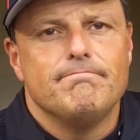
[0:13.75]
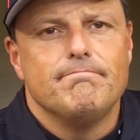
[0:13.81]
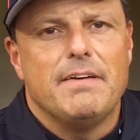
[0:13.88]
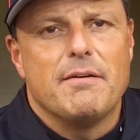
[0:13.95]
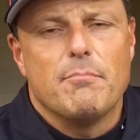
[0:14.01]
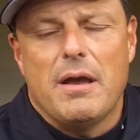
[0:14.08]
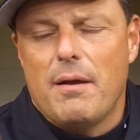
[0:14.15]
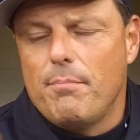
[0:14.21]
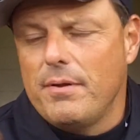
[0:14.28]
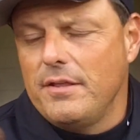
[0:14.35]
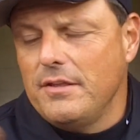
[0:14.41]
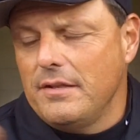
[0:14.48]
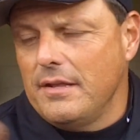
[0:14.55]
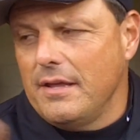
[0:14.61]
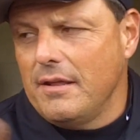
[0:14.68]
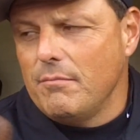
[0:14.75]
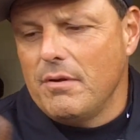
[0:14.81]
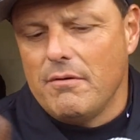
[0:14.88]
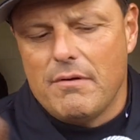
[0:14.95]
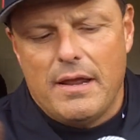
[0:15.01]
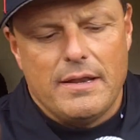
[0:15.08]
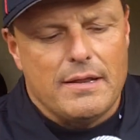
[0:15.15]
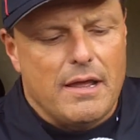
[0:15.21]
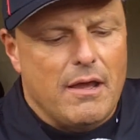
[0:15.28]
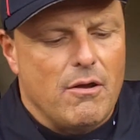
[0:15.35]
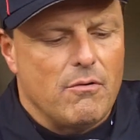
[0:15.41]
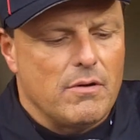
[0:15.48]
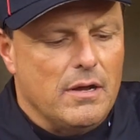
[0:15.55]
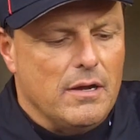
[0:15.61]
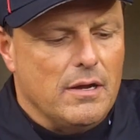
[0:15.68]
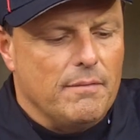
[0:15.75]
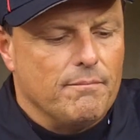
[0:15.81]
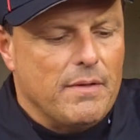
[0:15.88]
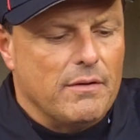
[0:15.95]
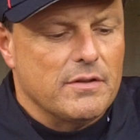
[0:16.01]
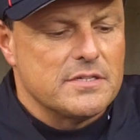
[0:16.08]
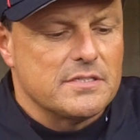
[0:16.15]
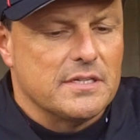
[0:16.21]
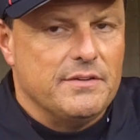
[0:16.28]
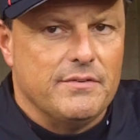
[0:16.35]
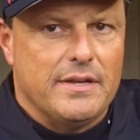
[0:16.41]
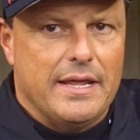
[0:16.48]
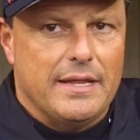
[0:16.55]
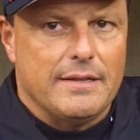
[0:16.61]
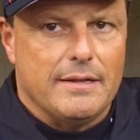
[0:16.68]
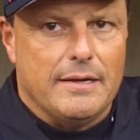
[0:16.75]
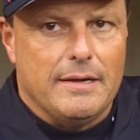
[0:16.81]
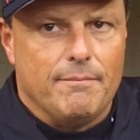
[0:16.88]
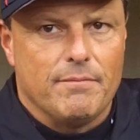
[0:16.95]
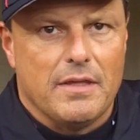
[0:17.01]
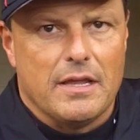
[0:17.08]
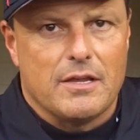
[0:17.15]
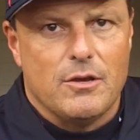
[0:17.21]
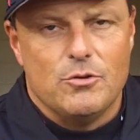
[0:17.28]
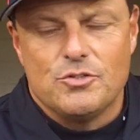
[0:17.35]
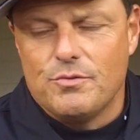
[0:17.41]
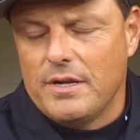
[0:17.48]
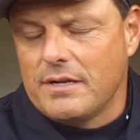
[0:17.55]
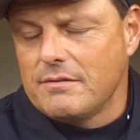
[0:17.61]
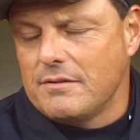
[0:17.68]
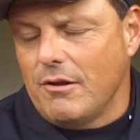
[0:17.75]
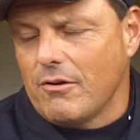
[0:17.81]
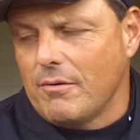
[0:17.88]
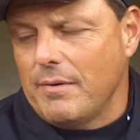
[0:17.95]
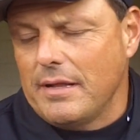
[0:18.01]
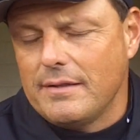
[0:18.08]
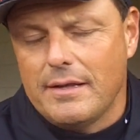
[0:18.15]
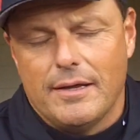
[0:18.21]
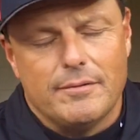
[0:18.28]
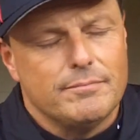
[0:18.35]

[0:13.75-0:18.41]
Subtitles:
make my opinion then. But right now, I'll just leave it at let Coach Rick talk about that.